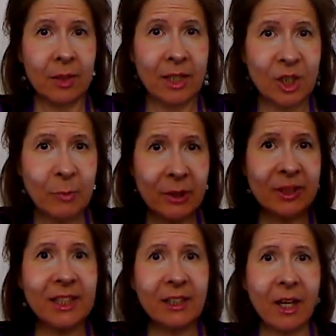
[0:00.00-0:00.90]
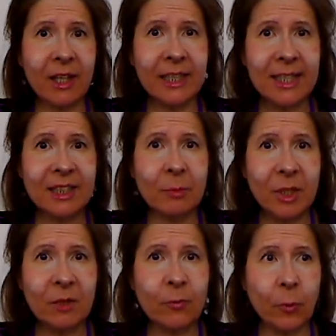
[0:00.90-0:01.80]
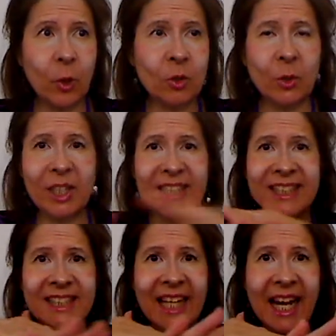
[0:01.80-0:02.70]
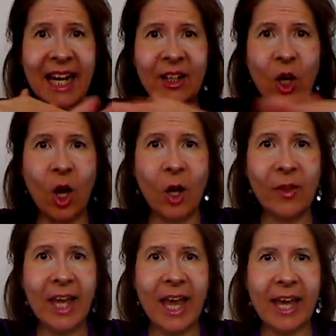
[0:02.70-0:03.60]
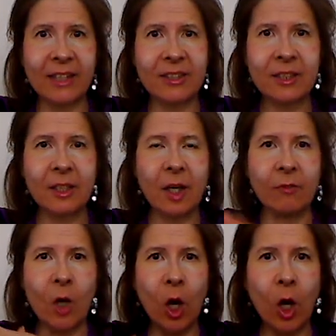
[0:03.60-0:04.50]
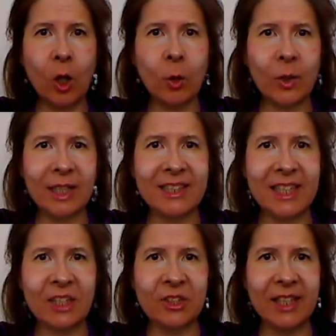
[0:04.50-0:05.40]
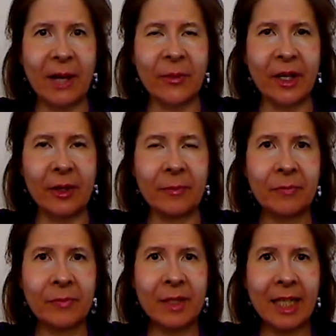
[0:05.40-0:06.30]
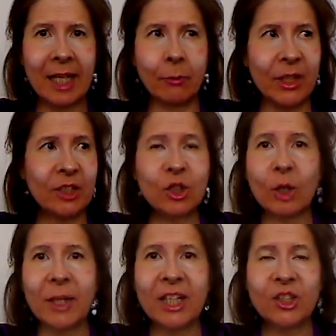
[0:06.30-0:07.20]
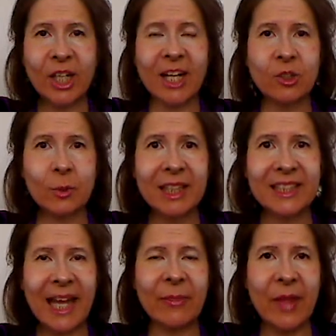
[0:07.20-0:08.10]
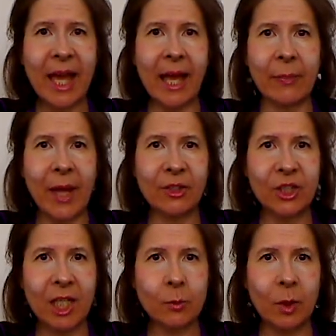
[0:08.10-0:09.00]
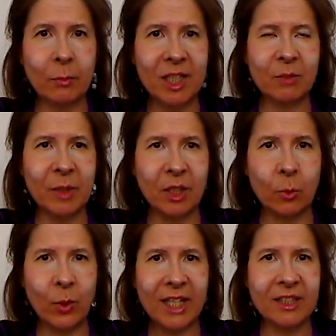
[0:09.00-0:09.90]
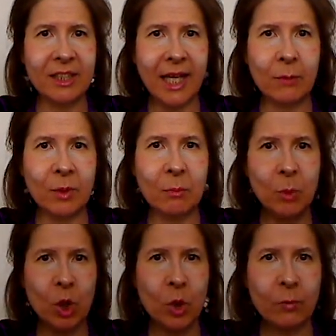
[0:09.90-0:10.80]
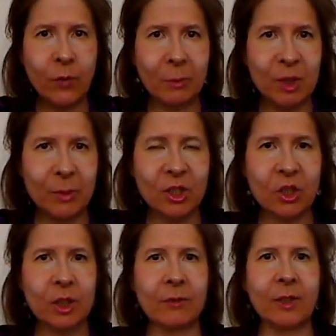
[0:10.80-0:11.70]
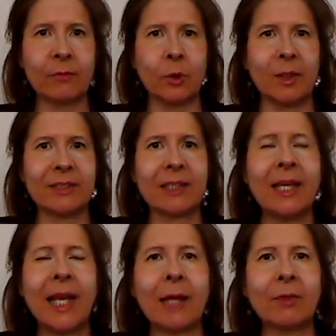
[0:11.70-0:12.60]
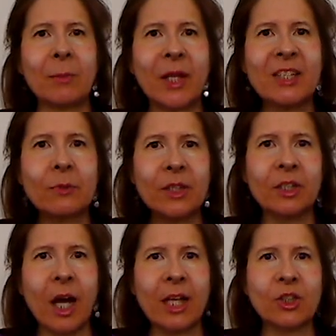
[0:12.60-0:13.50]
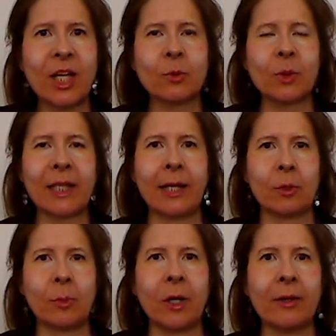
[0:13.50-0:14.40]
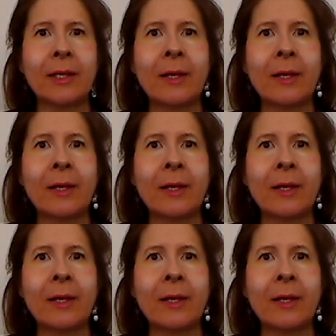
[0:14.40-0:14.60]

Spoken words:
conspiracy law needs to be enforced. We're going to scan all the heads of all organizations out there. If we determine a Jesuit is at the head, that Jesuit must be arrested and removed from his position of influence and replaced with a non-Jesuit counterpart.